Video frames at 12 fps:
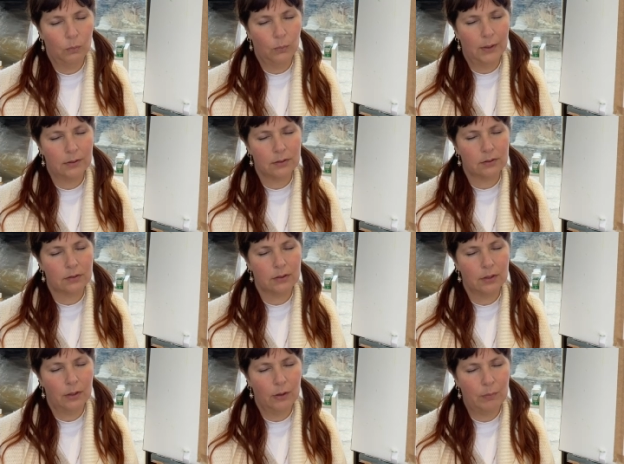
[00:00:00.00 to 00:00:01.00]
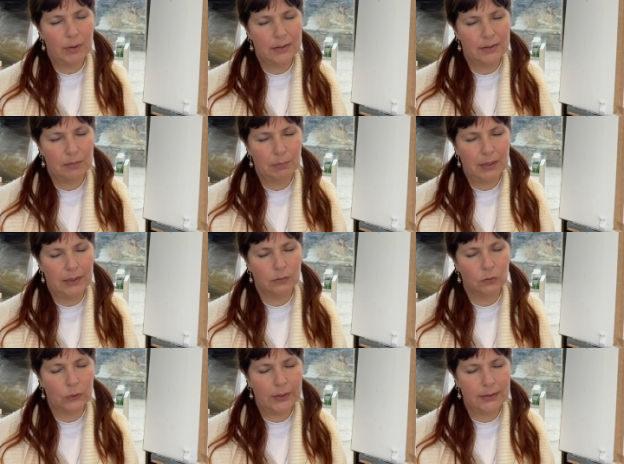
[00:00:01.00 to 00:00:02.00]
we are so busy being
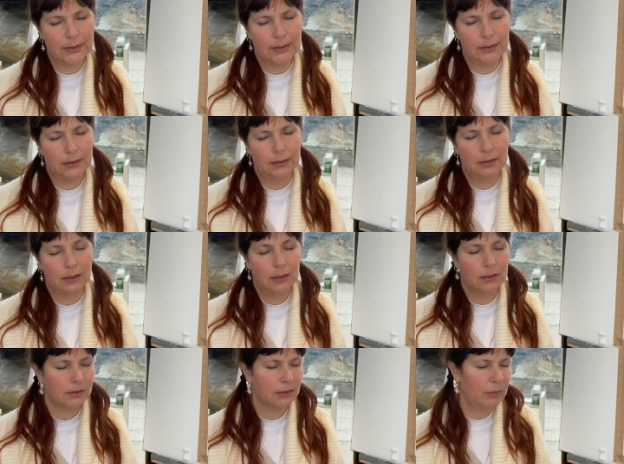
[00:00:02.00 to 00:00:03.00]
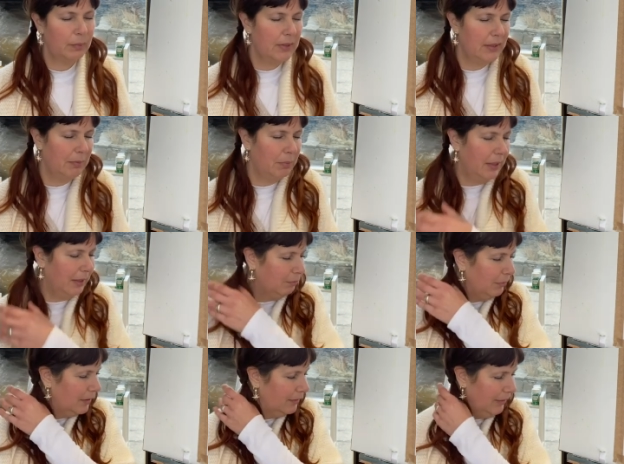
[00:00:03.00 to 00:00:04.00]
noisy, so busy being
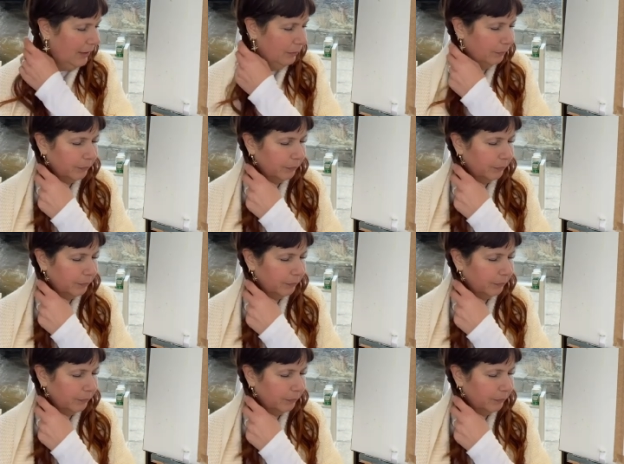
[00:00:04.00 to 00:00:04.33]
busy,